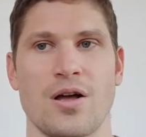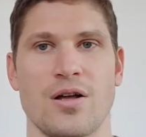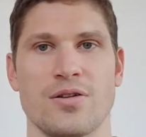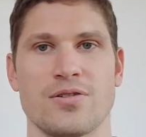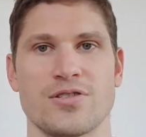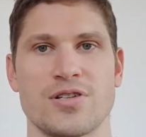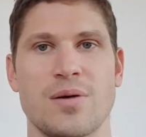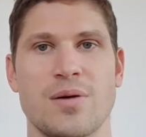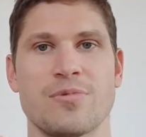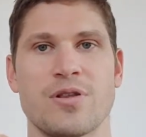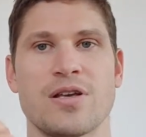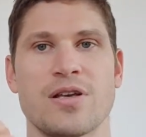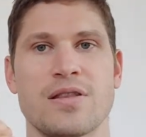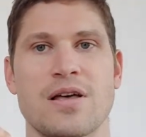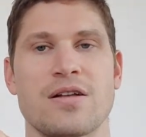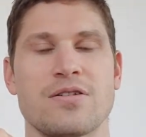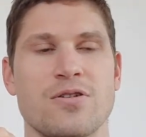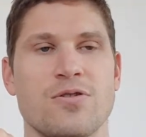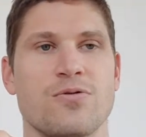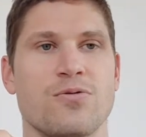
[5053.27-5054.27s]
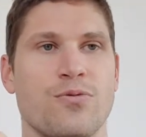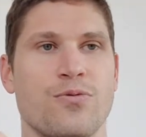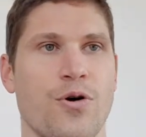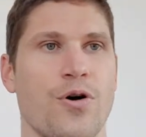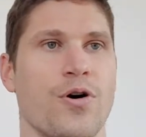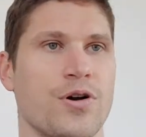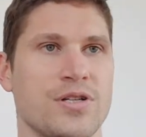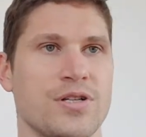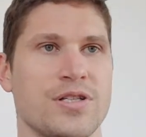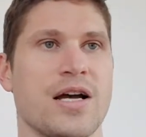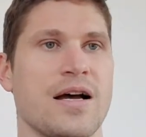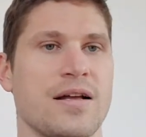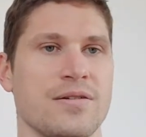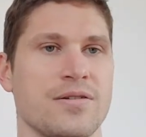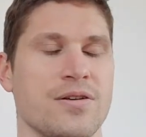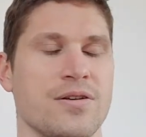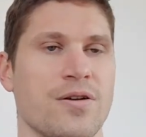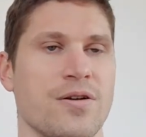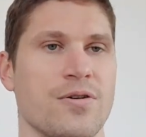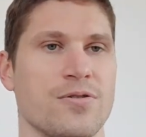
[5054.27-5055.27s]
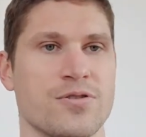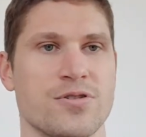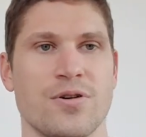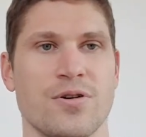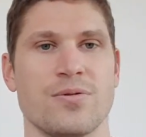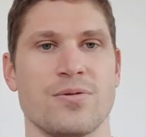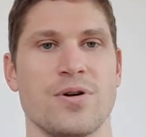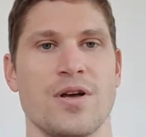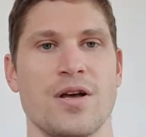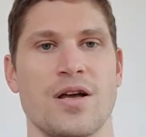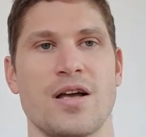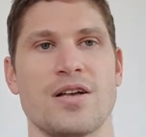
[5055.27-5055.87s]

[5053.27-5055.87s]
Something that you've worked at, so